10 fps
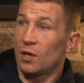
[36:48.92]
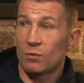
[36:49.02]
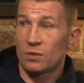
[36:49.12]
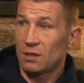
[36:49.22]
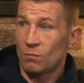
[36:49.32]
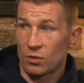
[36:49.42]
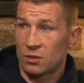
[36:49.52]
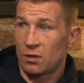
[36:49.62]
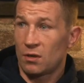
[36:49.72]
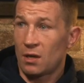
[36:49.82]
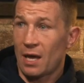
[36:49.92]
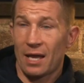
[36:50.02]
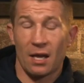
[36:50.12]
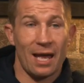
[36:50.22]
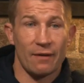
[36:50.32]
I was in Munster,
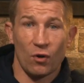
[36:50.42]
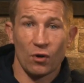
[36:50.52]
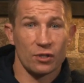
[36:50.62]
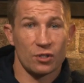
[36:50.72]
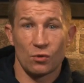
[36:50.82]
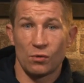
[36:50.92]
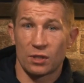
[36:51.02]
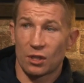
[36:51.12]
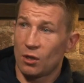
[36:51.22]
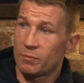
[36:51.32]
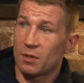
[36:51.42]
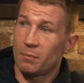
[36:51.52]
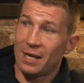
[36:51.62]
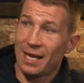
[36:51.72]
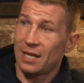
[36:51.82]
and I have all the schools and clubs
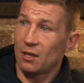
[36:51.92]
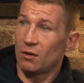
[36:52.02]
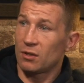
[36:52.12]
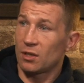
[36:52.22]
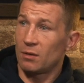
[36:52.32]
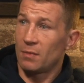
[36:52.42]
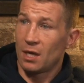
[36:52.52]
complaining all the time.